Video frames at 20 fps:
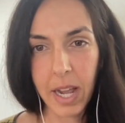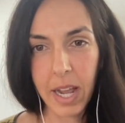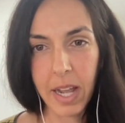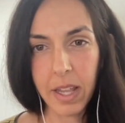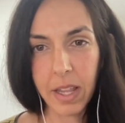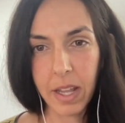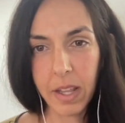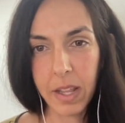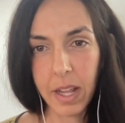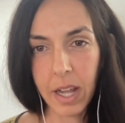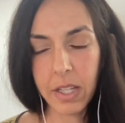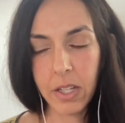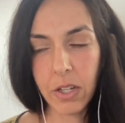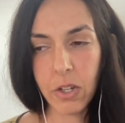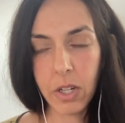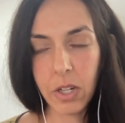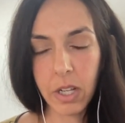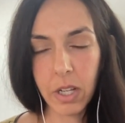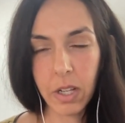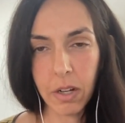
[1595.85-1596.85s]
And then that's
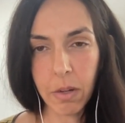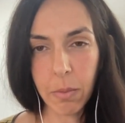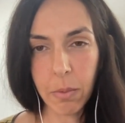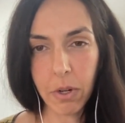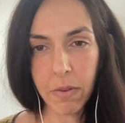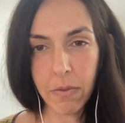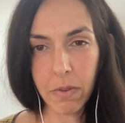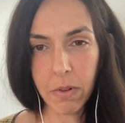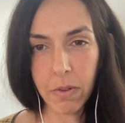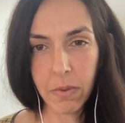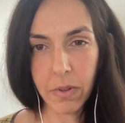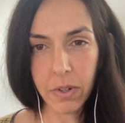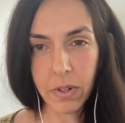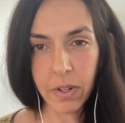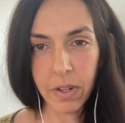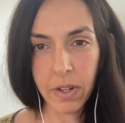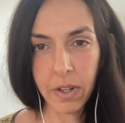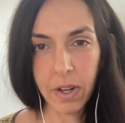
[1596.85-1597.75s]
usually a little more fruitful.